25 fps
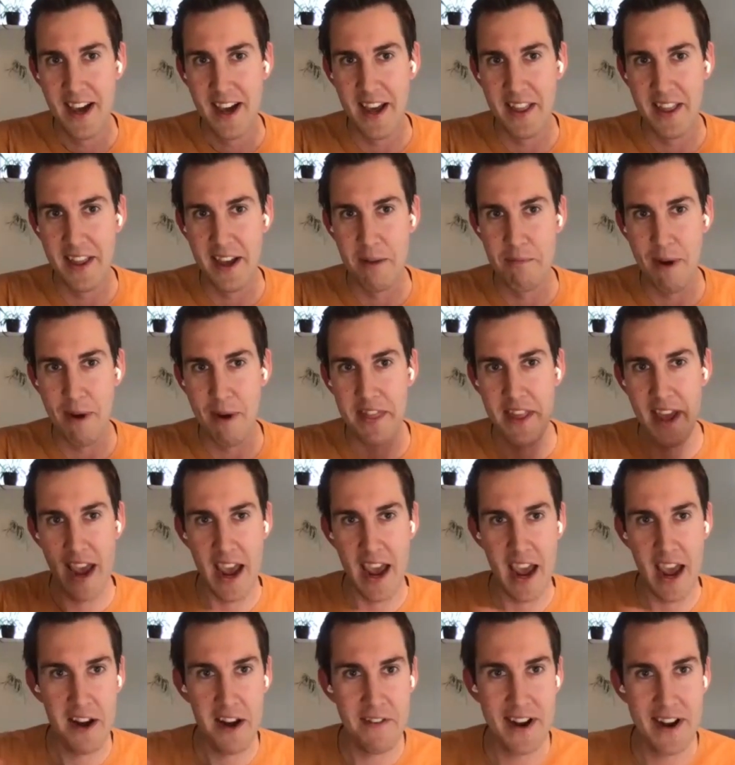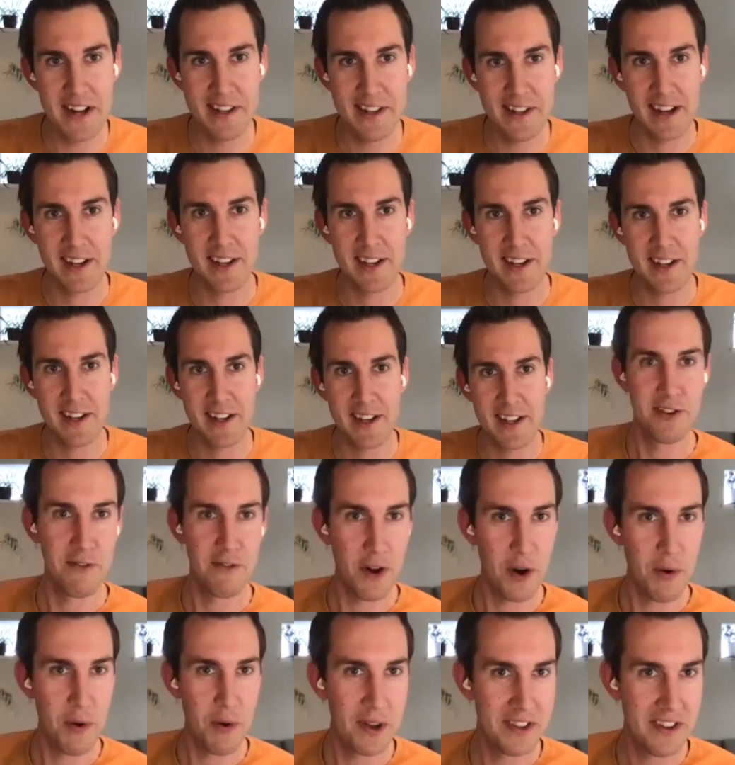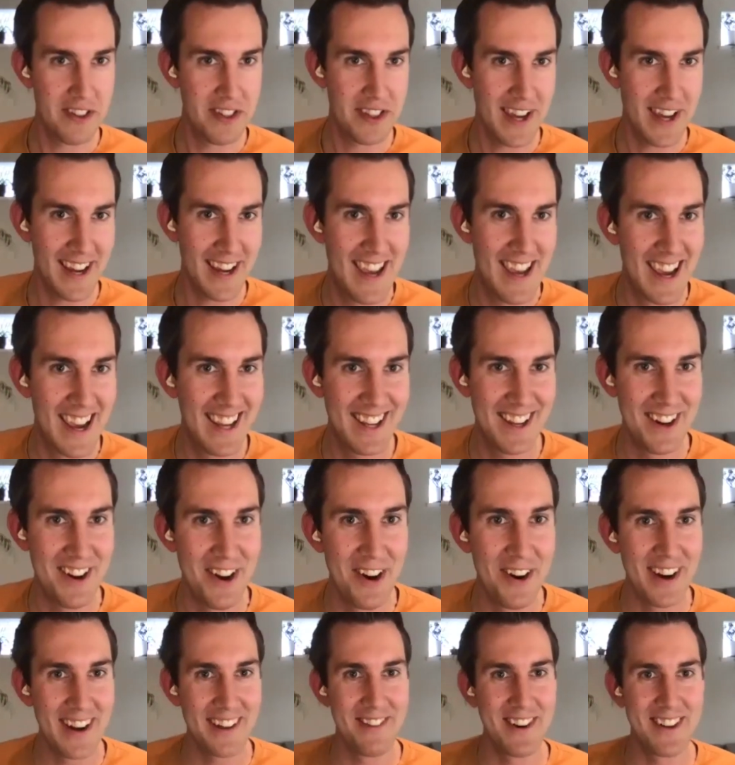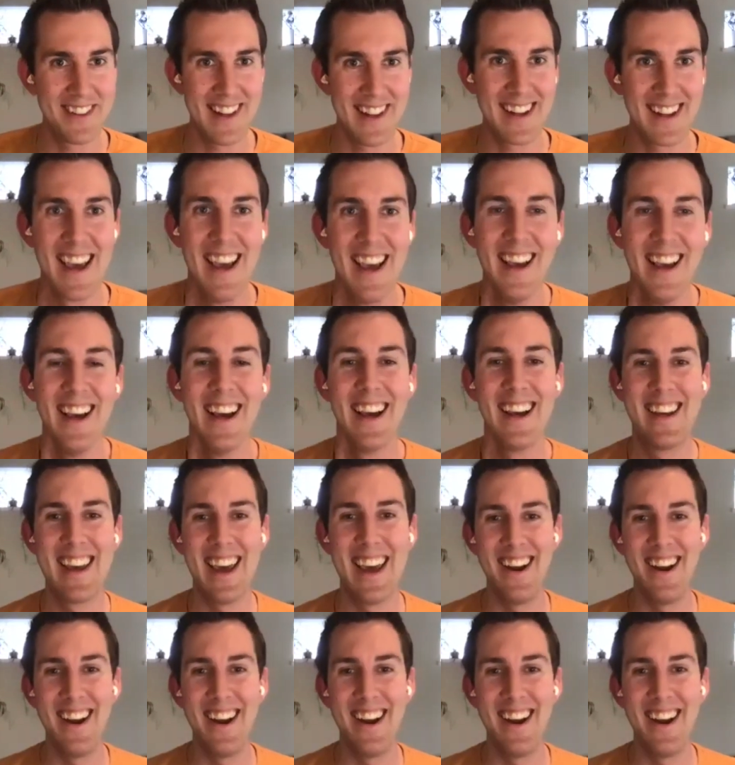and uh-huh. then by the end of it, like TensorFlow was a thing. You know, it was like right,